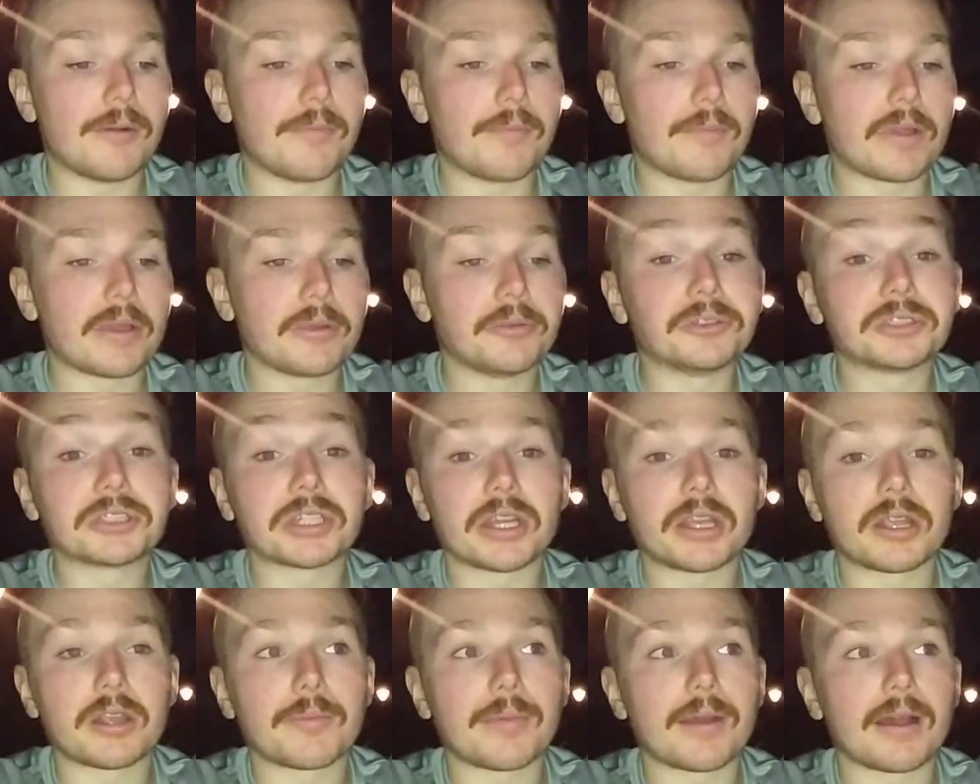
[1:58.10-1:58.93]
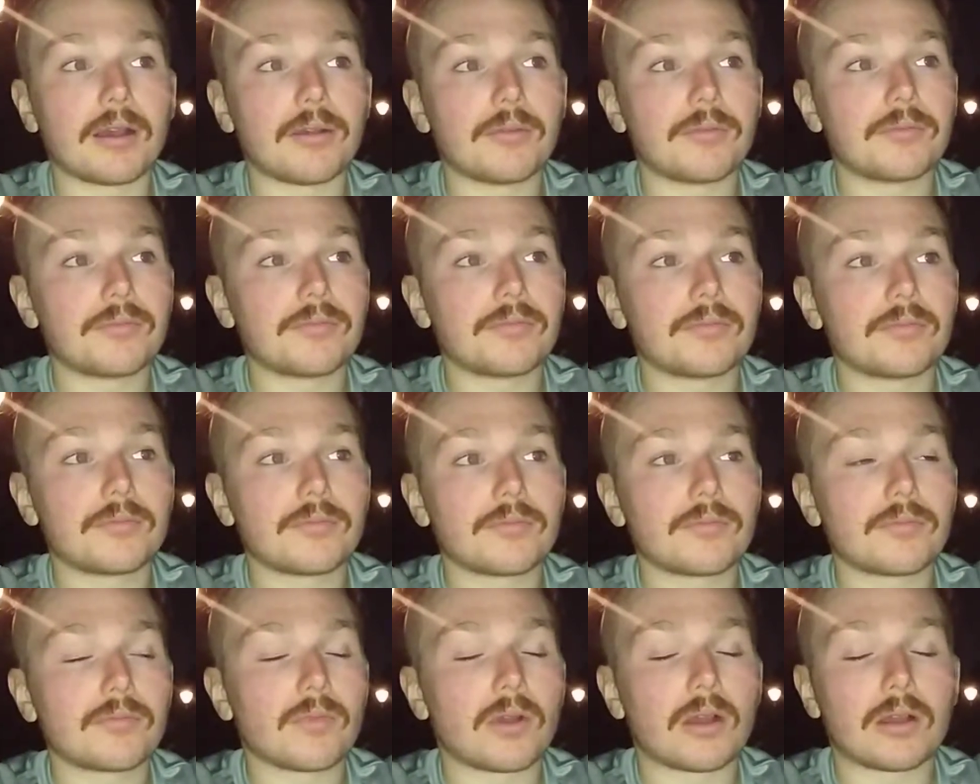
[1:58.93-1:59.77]
he was saying about
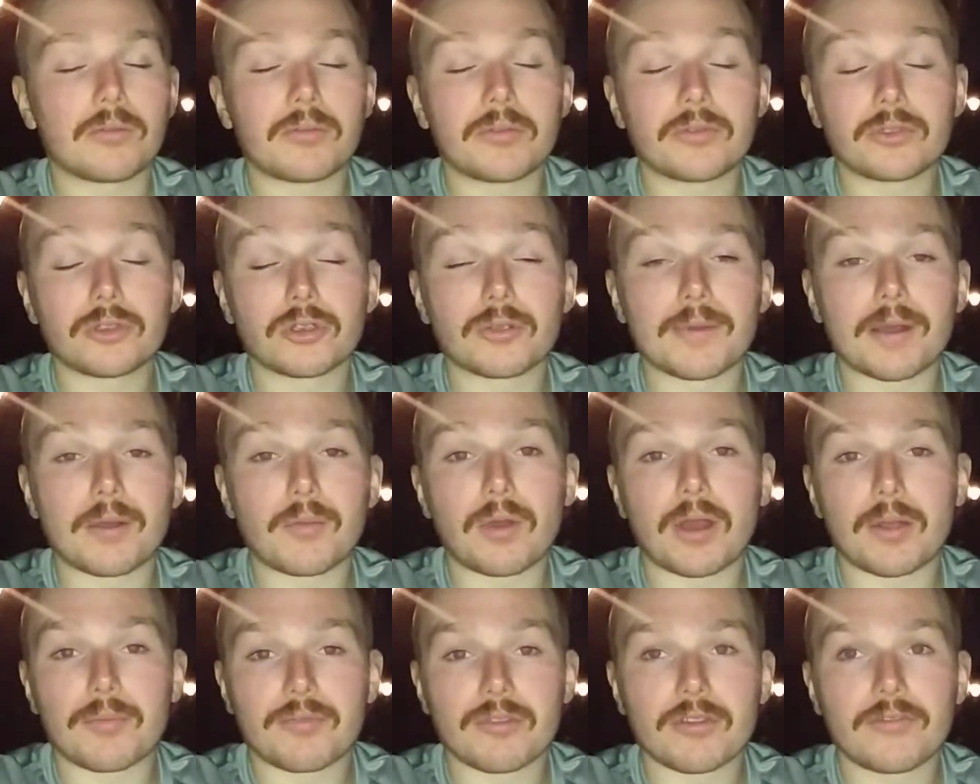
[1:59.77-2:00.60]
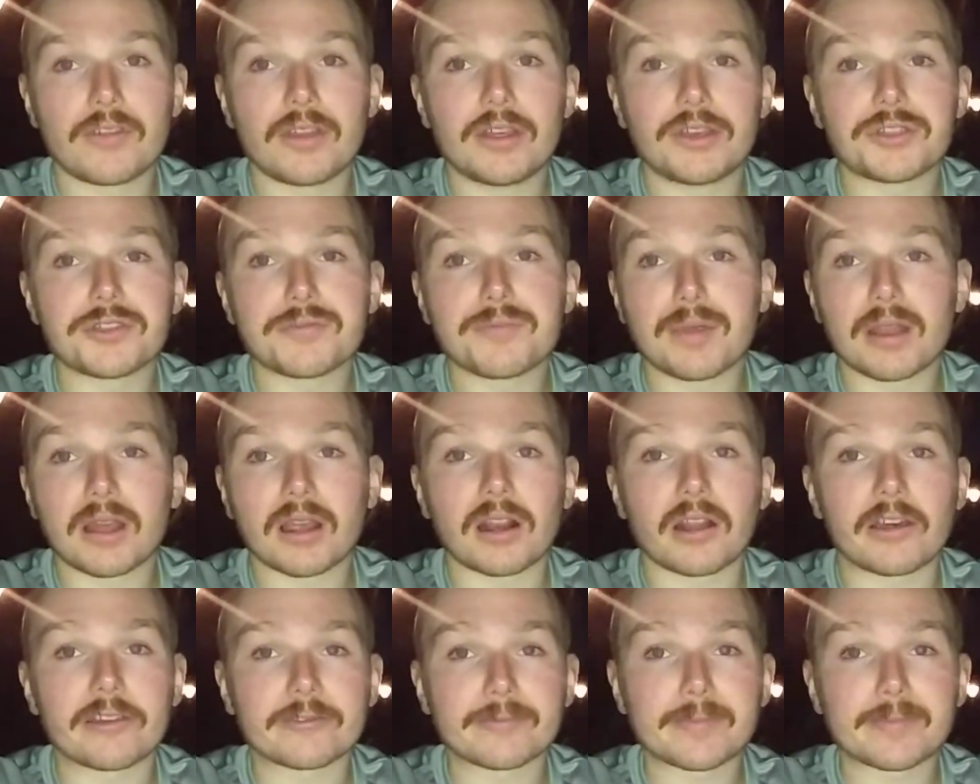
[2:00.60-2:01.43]
we're talking about white privilege and Black Lives